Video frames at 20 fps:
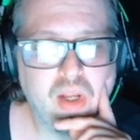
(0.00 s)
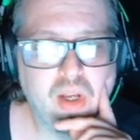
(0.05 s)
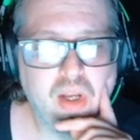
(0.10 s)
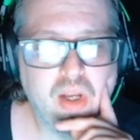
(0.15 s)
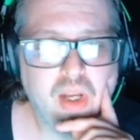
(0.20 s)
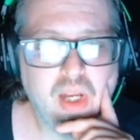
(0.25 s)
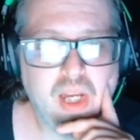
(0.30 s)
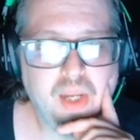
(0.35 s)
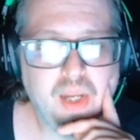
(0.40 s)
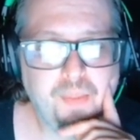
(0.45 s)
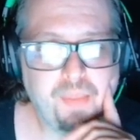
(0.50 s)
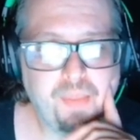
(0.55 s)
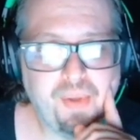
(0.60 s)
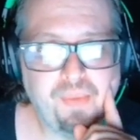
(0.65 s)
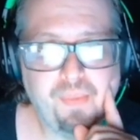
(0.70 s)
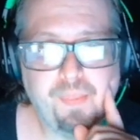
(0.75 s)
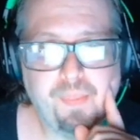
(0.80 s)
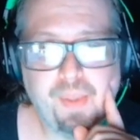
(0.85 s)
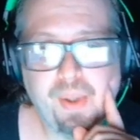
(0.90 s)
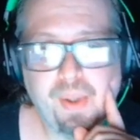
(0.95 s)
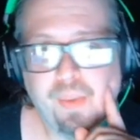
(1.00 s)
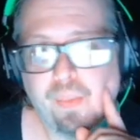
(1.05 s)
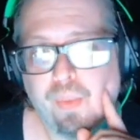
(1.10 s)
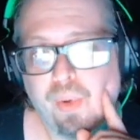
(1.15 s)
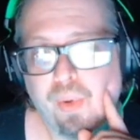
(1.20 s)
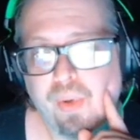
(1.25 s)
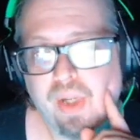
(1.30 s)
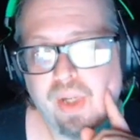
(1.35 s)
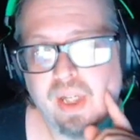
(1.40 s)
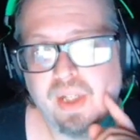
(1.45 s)
And PvP
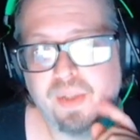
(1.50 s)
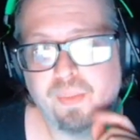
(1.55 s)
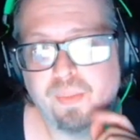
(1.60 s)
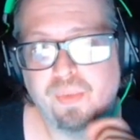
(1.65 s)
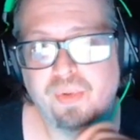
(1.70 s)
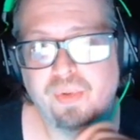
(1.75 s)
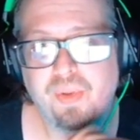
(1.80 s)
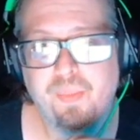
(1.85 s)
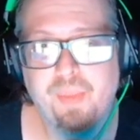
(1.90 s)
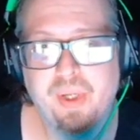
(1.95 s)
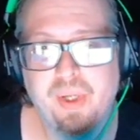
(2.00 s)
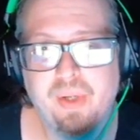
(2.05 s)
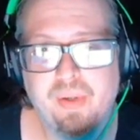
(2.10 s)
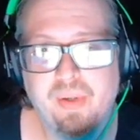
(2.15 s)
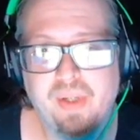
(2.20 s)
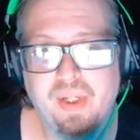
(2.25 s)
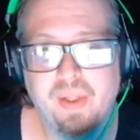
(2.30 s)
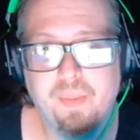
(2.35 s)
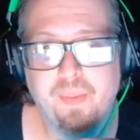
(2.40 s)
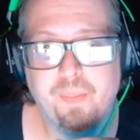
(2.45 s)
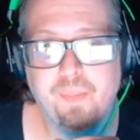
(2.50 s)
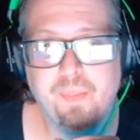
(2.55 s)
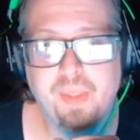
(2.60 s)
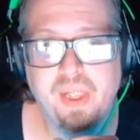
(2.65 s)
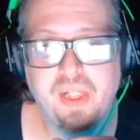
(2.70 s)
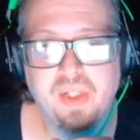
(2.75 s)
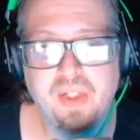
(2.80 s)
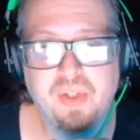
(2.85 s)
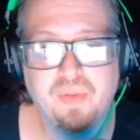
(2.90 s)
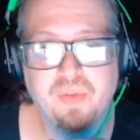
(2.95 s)
Rhoda has moved to period
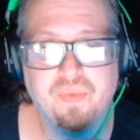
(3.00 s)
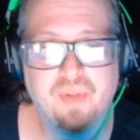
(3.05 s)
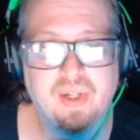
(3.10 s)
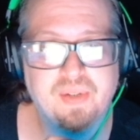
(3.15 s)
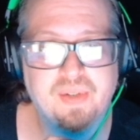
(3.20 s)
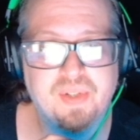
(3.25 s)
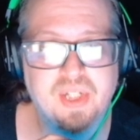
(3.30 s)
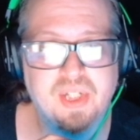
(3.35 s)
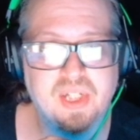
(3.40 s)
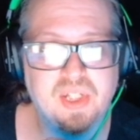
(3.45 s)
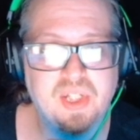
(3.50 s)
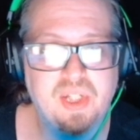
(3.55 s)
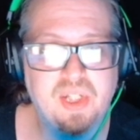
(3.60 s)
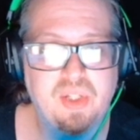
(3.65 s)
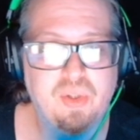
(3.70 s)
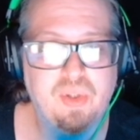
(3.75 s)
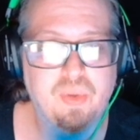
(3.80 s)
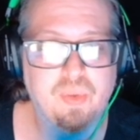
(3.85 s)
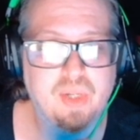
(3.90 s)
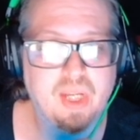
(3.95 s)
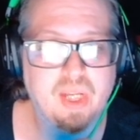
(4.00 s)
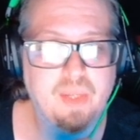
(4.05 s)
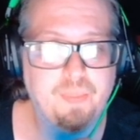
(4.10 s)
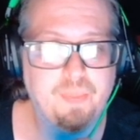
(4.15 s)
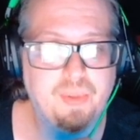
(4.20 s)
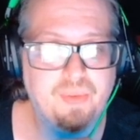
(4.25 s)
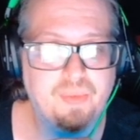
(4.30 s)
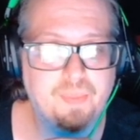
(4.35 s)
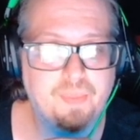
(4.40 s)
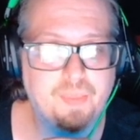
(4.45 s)
B 560 UK
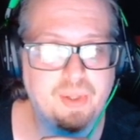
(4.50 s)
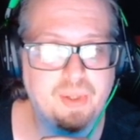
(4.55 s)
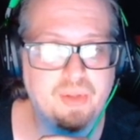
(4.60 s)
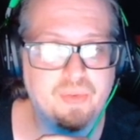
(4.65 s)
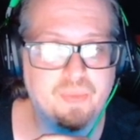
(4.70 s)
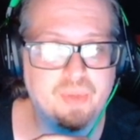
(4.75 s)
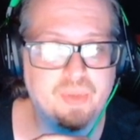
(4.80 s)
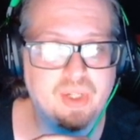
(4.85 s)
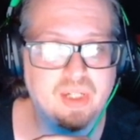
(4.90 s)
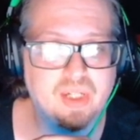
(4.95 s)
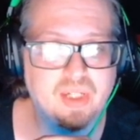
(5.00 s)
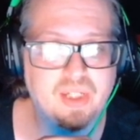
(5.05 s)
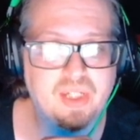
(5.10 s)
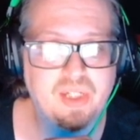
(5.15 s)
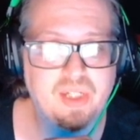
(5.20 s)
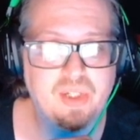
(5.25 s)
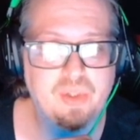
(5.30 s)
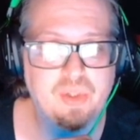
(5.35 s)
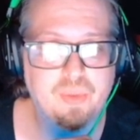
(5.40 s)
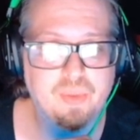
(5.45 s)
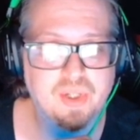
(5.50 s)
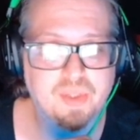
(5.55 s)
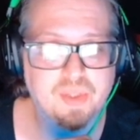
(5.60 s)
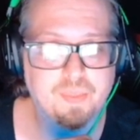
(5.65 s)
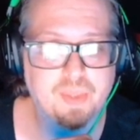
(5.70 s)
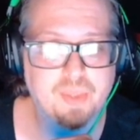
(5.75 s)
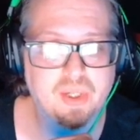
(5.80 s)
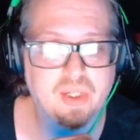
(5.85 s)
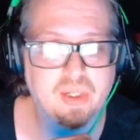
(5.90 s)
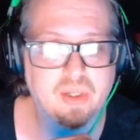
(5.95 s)
PvP 319 US
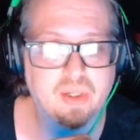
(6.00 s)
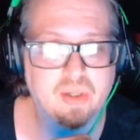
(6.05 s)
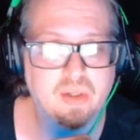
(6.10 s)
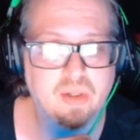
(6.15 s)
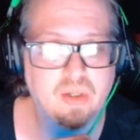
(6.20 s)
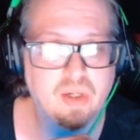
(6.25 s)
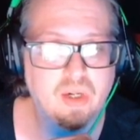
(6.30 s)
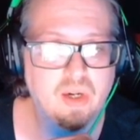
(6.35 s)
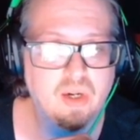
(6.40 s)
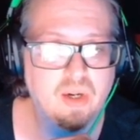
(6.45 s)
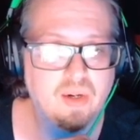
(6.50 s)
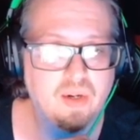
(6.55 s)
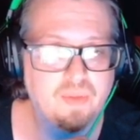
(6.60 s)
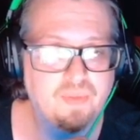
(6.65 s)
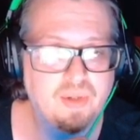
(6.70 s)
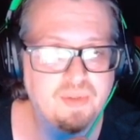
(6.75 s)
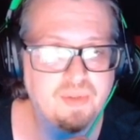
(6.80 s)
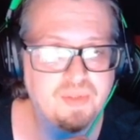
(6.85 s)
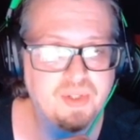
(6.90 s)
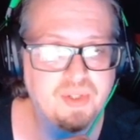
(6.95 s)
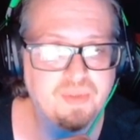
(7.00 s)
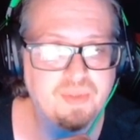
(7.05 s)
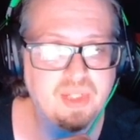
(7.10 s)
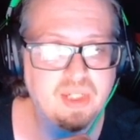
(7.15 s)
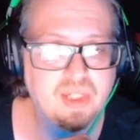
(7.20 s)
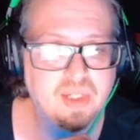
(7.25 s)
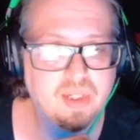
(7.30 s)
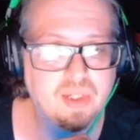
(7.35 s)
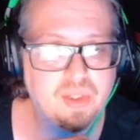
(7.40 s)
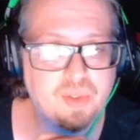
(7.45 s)
Bounty Hunter
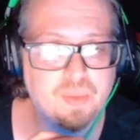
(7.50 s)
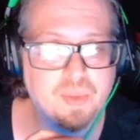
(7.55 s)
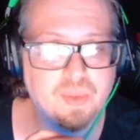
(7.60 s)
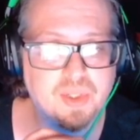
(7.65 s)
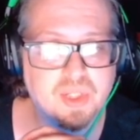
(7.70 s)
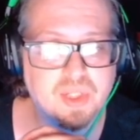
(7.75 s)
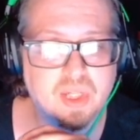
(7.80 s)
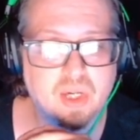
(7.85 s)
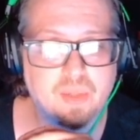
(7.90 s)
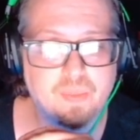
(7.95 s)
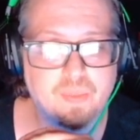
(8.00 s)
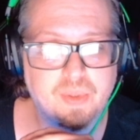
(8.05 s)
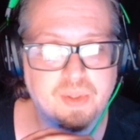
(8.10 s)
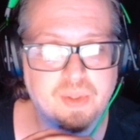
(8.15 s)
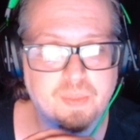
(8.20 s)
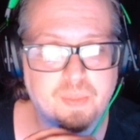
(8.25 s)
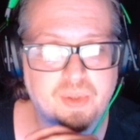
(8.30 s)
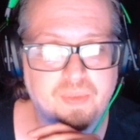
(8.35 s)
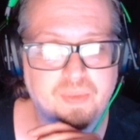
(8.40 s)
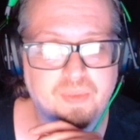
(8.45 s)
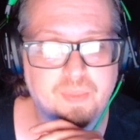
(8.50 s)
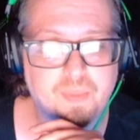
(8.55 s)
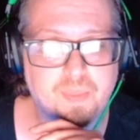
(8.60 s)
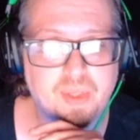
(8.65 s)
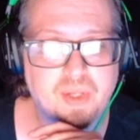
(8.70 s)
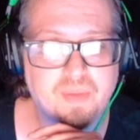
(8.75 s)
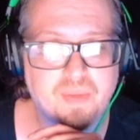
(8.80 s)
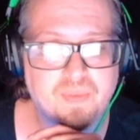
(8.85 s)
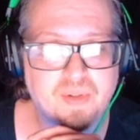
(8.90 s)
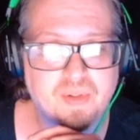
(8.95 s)
579 US Kairos
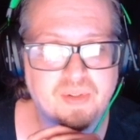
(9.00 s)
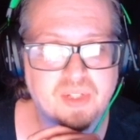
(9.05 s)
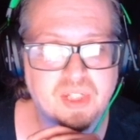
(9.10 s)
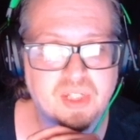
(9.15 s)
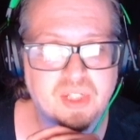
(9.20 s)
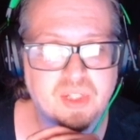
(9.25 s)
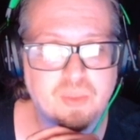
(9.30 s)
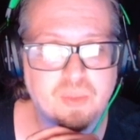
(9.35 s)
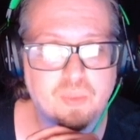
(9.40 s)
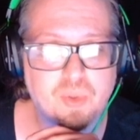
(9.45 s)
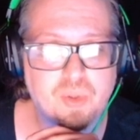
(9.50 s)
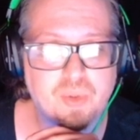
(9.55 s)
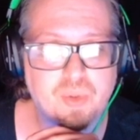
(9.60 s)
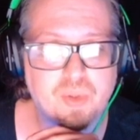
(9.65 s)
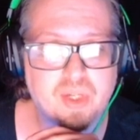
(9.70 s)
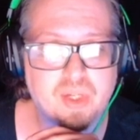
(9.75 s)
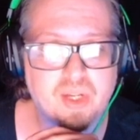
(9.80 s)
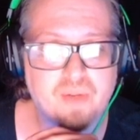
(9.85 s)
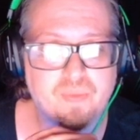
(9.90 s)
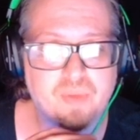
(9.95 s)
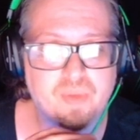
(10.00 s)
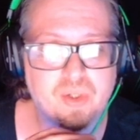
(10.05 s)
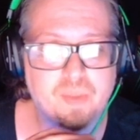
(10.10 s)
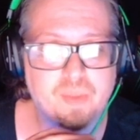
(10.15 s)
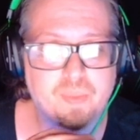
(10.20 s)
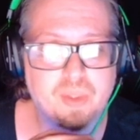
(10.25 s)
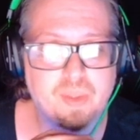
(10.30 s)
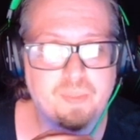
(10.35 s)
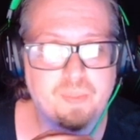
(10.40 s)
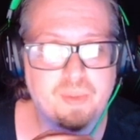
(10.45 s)
PvP 561 UK free to
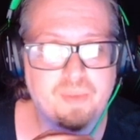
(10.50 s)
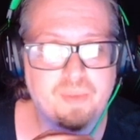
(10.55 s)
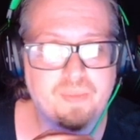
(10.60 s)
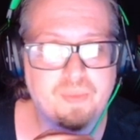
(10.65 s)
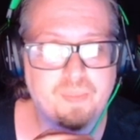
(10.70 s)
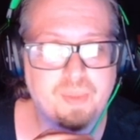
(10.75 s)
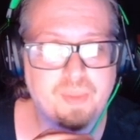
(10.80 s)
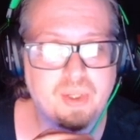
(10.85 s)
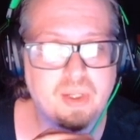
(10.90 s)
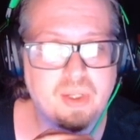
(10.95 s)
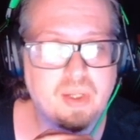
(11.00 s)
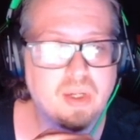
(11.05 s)
play PvP